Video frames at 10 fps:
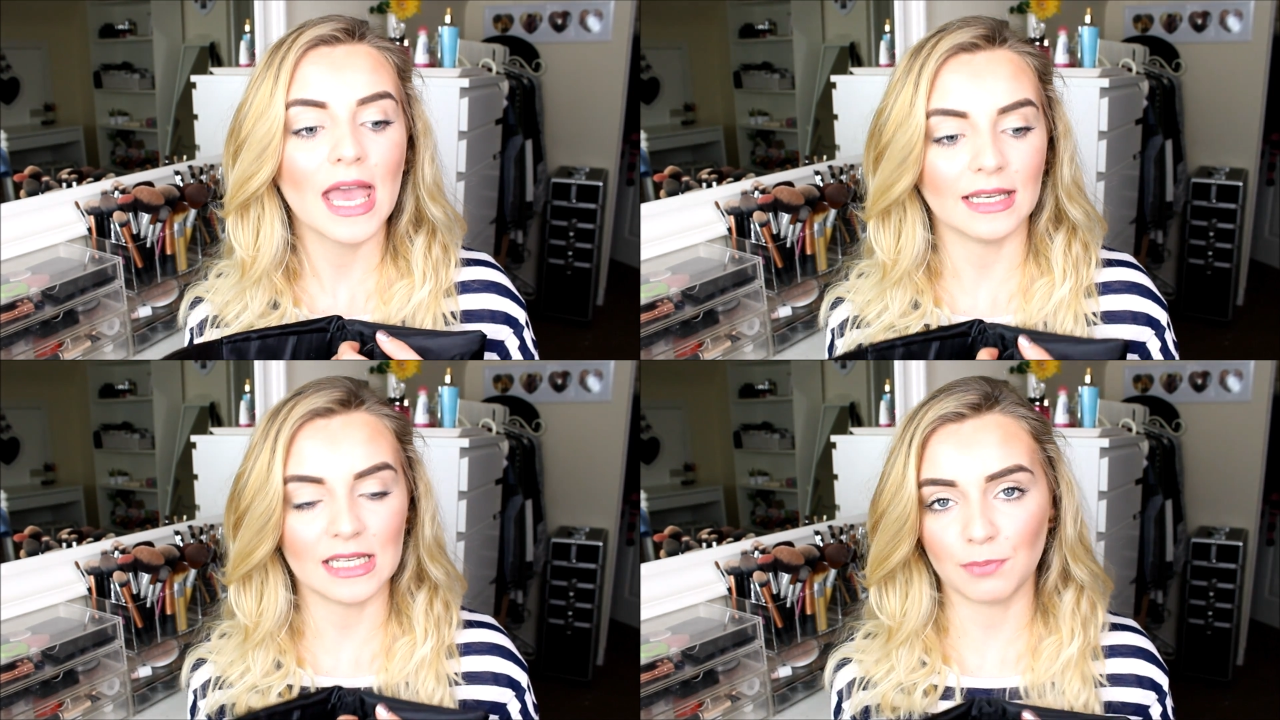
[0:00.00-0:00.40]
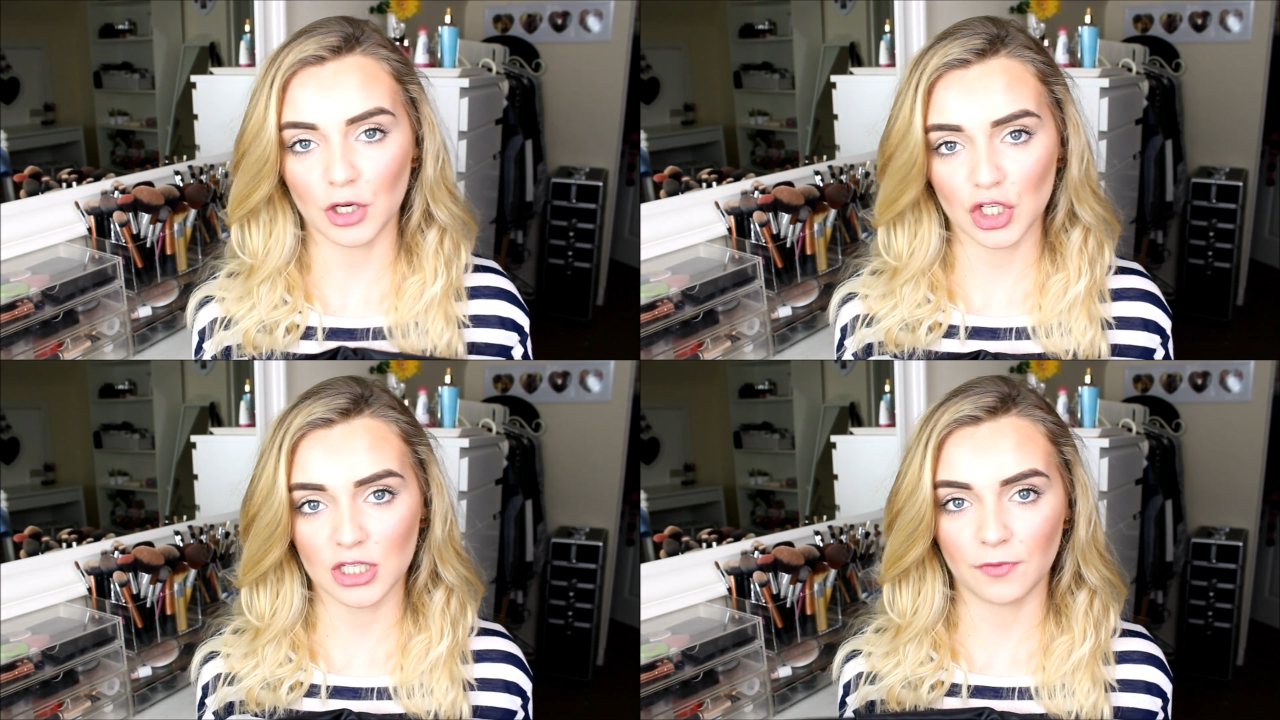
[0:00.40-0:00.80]
need
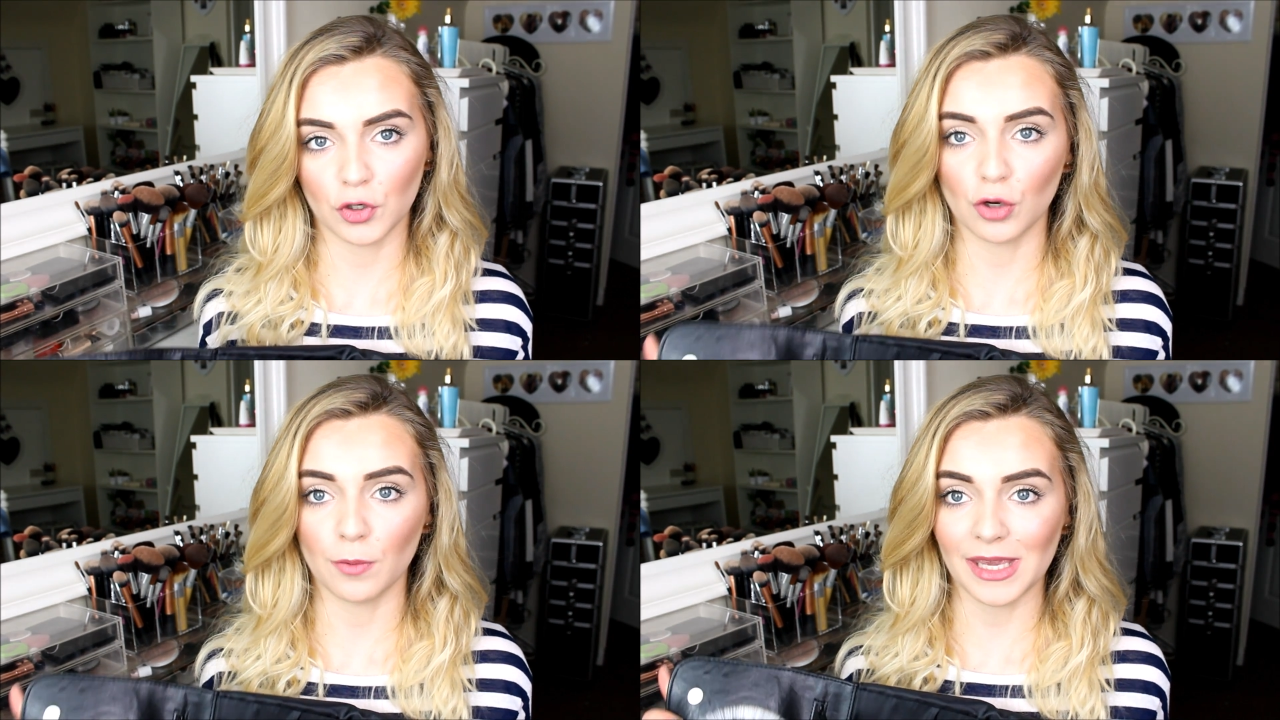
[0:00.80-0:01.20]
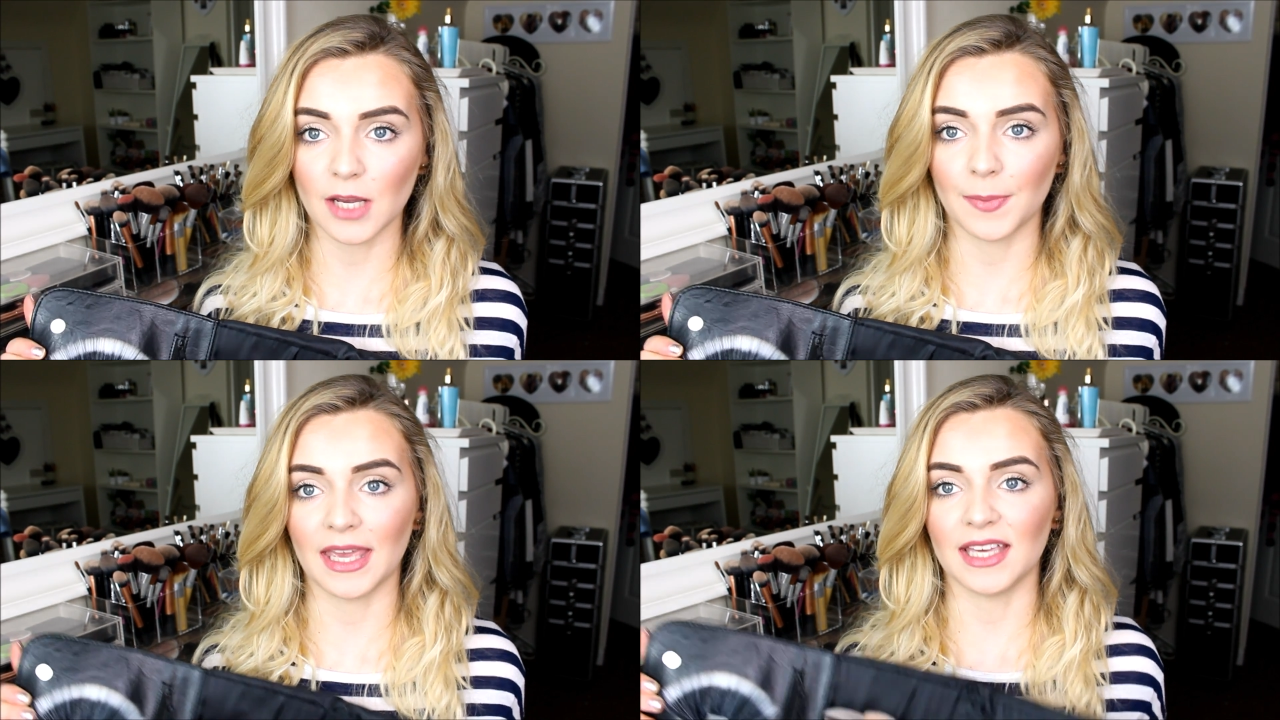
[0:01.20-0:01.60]
brushes for your
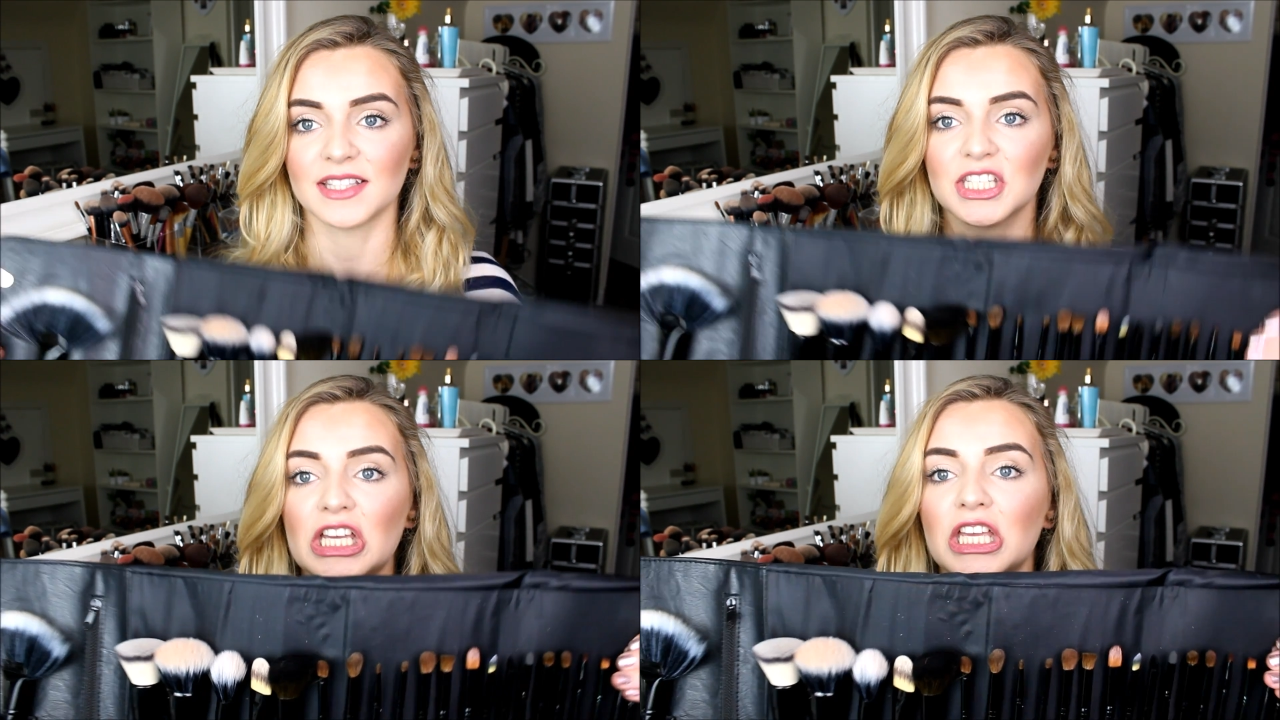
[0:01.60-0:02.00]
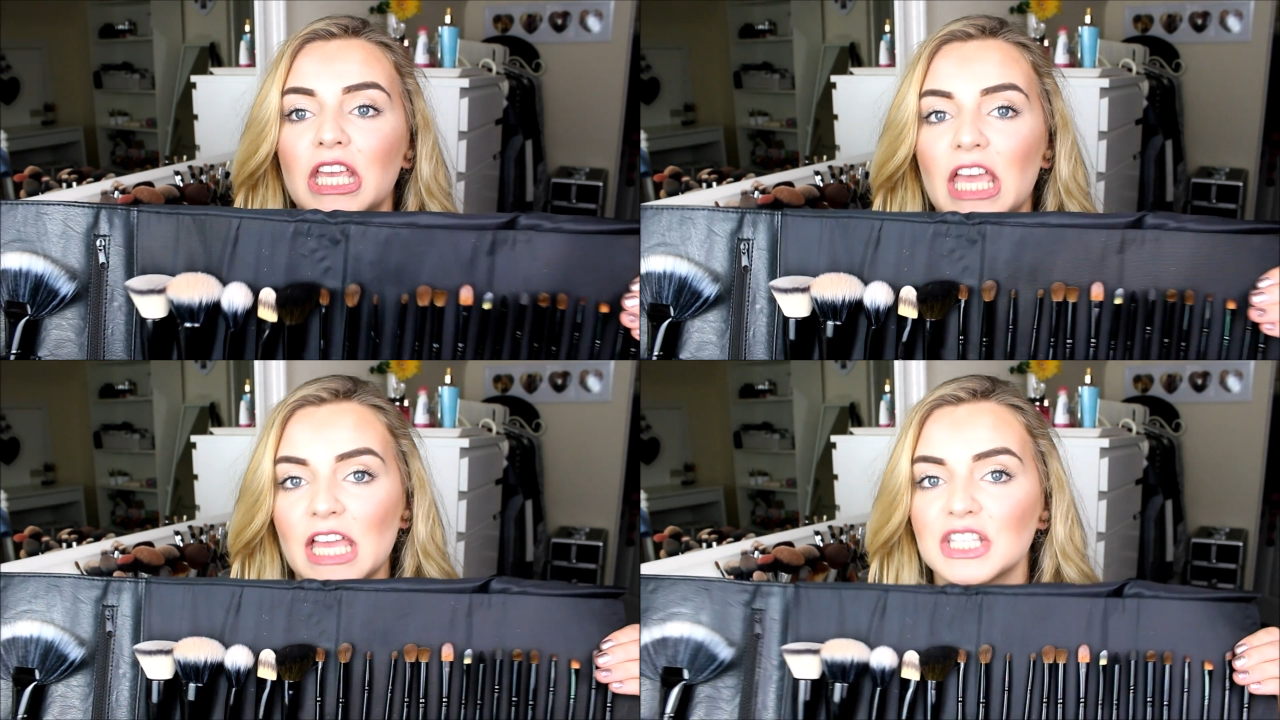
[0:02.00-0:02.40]
makeup kit.
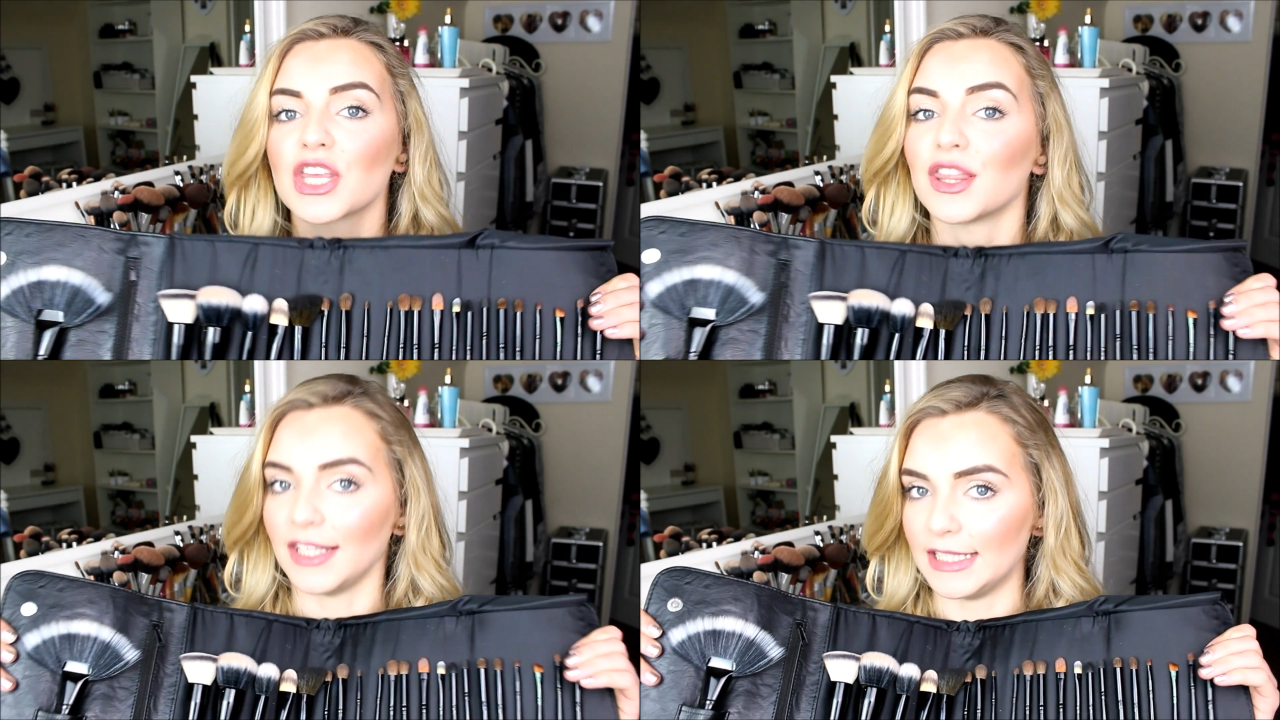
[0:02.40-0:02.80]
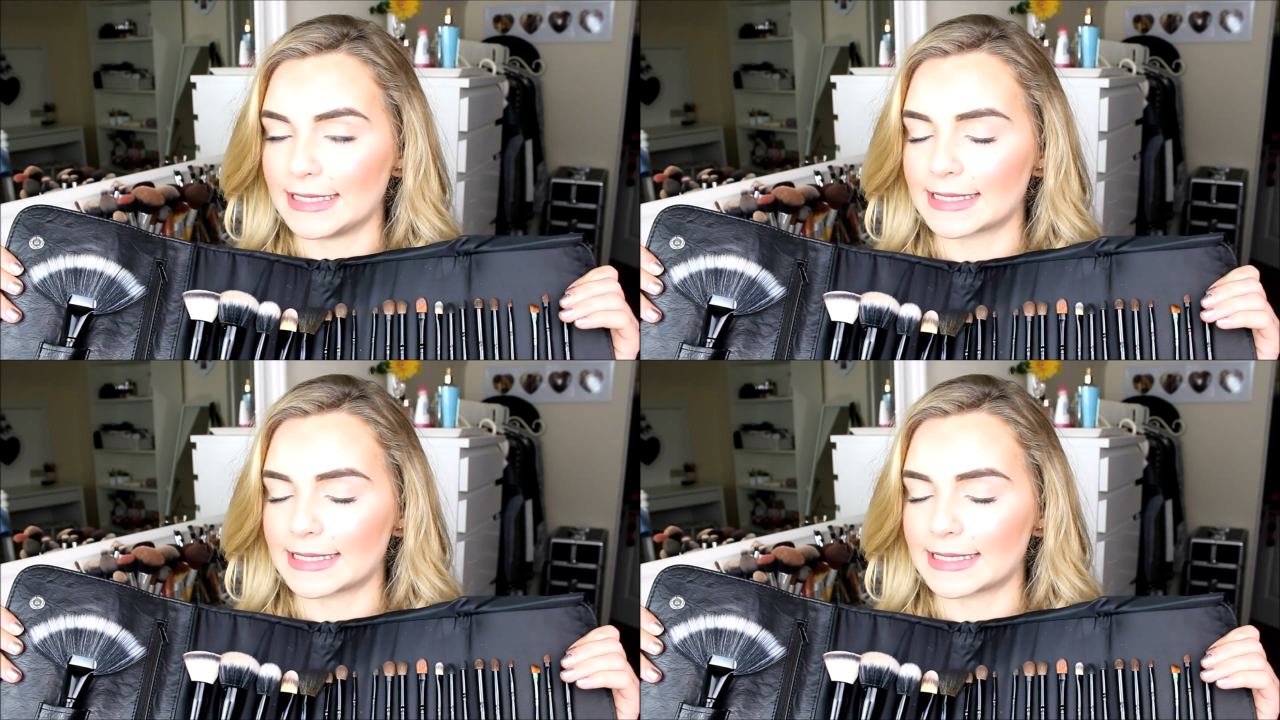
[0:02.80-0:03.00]
Get these.